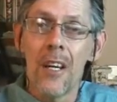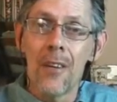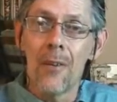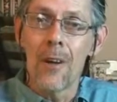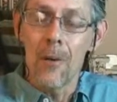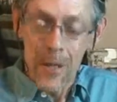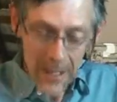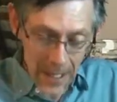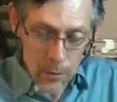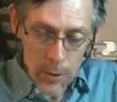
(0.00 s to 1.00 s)
you know,
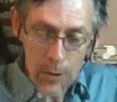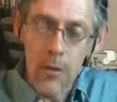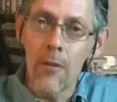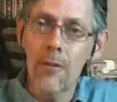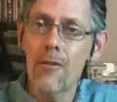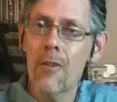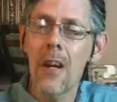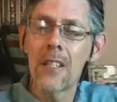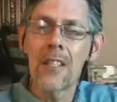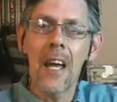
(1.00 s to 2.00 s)
in the return of
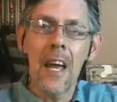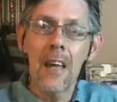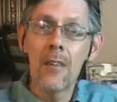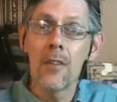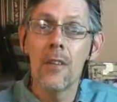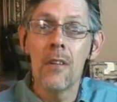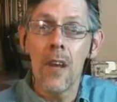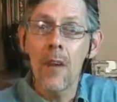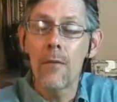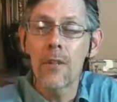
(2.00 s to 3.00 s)
Christ and
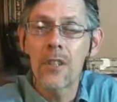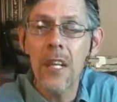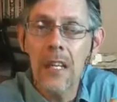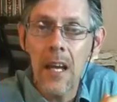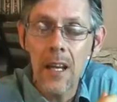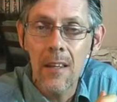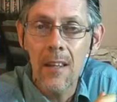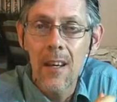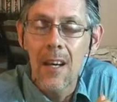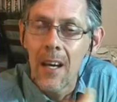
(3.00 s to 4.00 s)
never see death
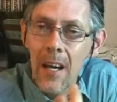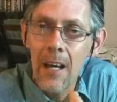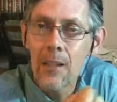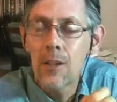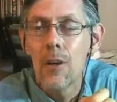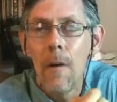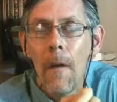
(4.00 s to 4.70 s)
as